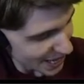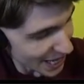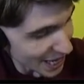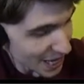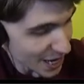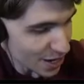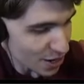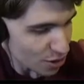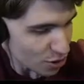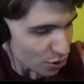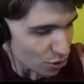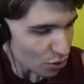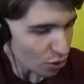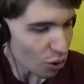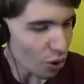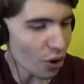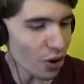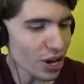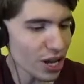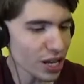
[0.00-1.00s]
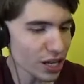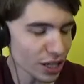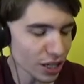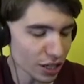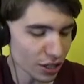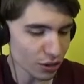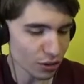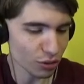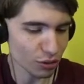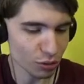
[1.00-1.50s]

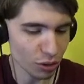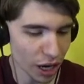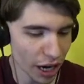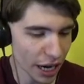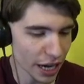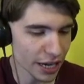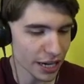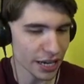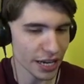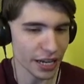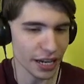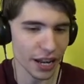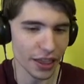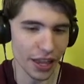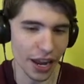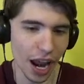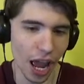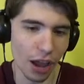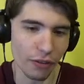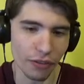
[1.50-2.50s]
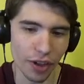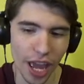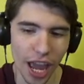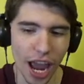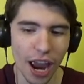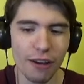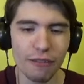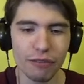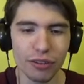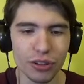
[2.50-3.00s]
annoying grinding that I have
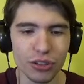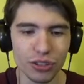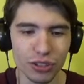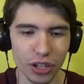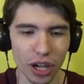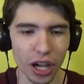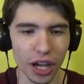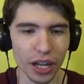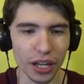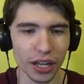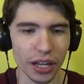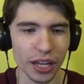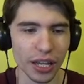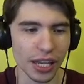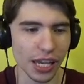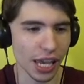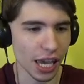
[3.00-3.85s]
ever done